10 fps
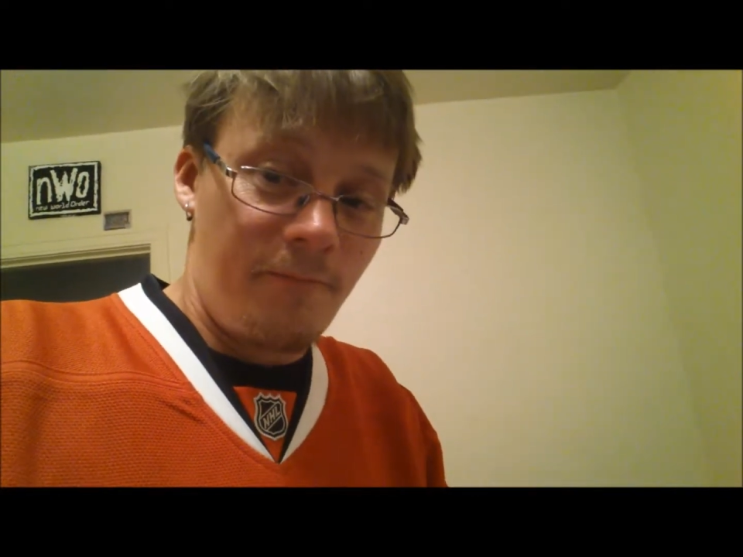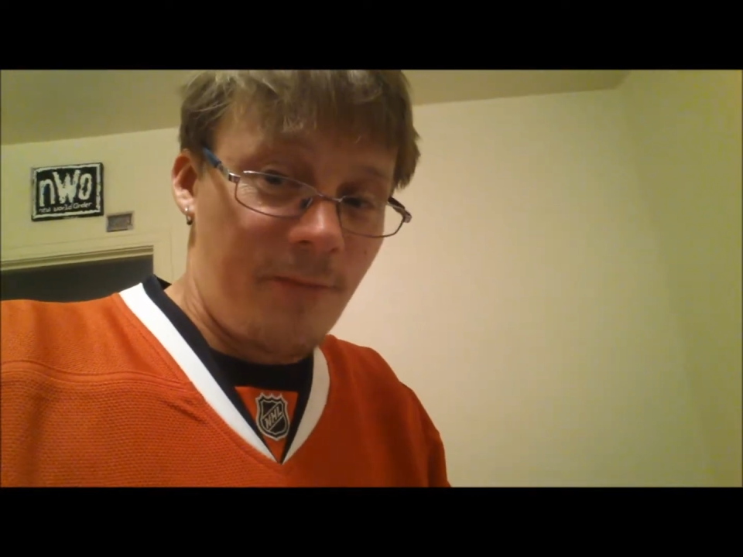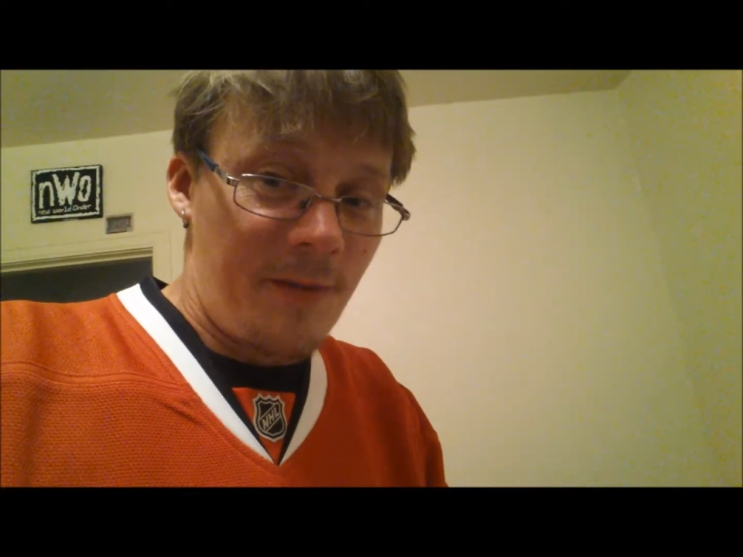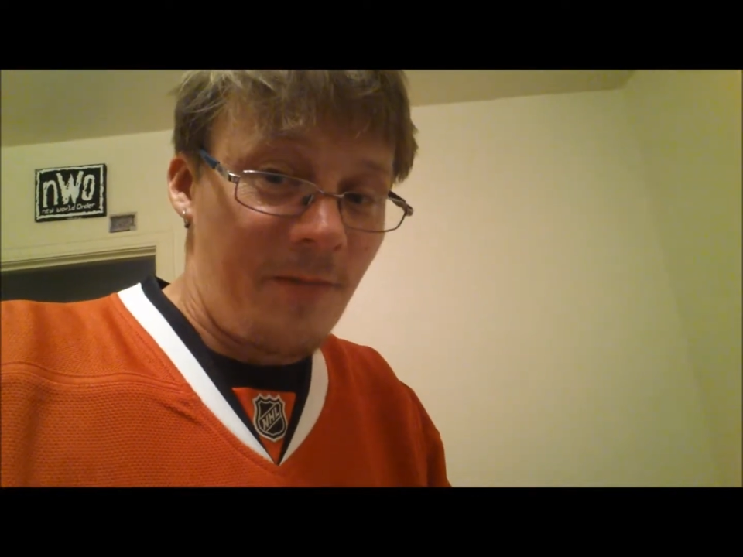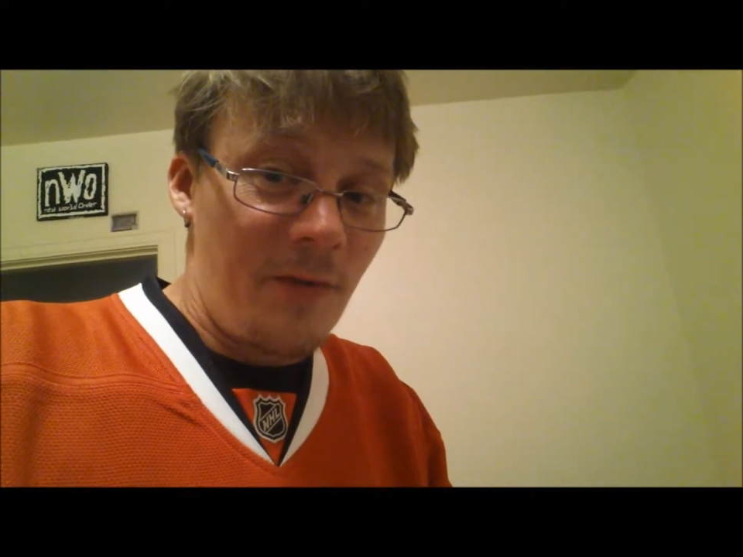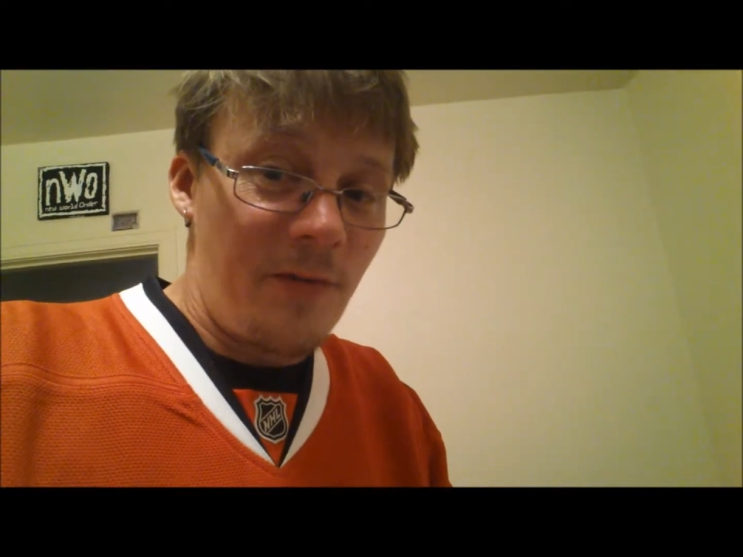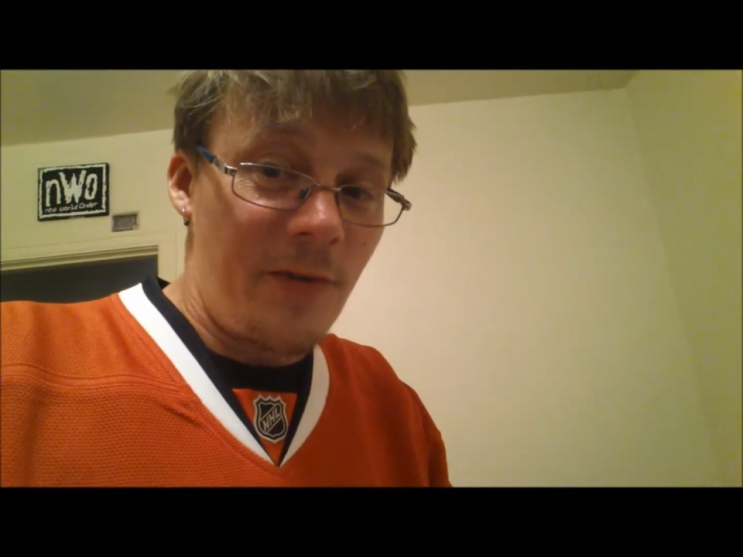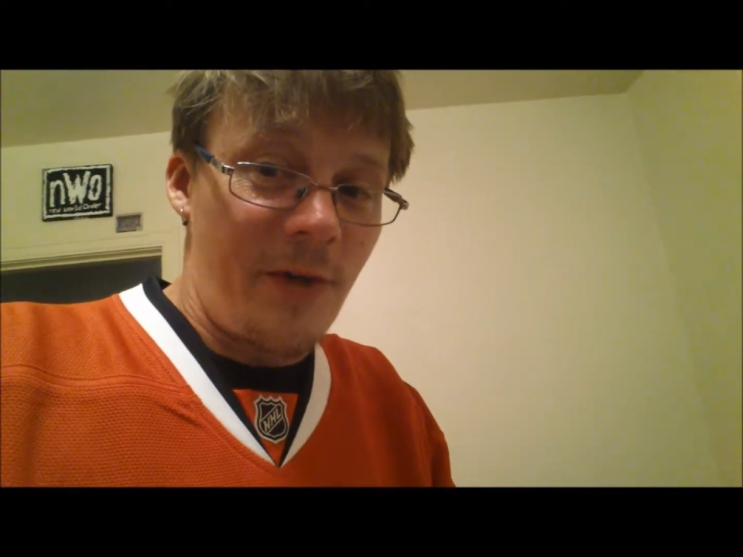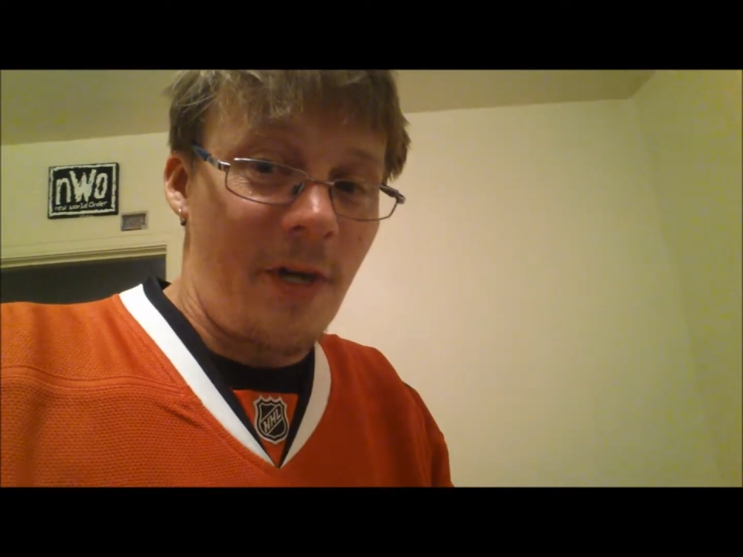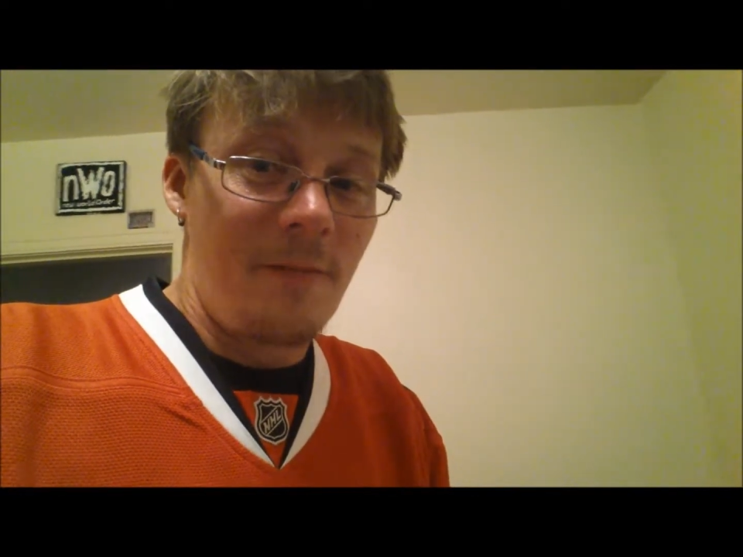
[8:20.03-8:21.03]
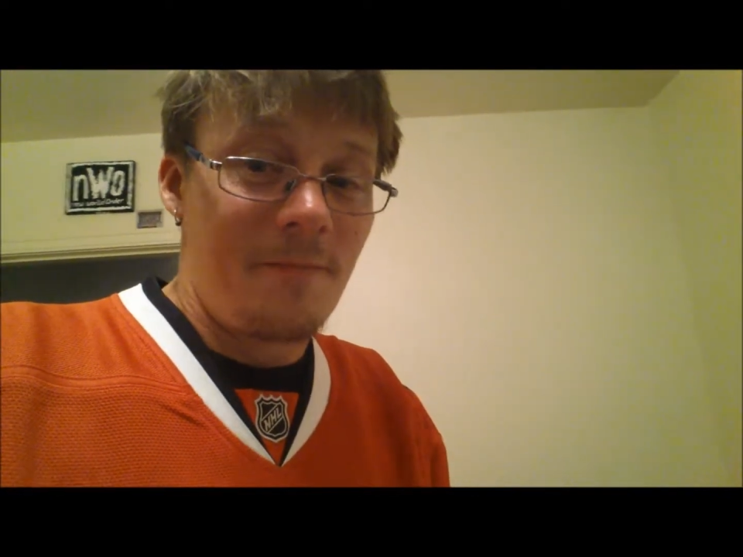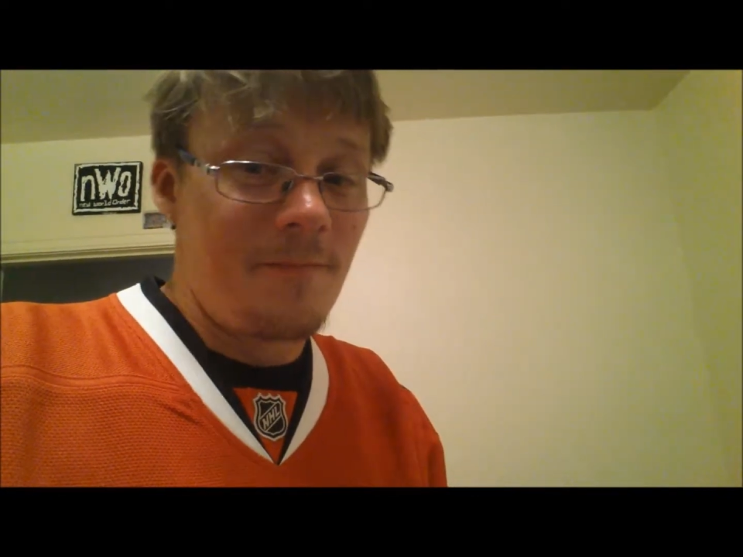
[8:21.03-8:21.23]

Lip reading: Some food for thought.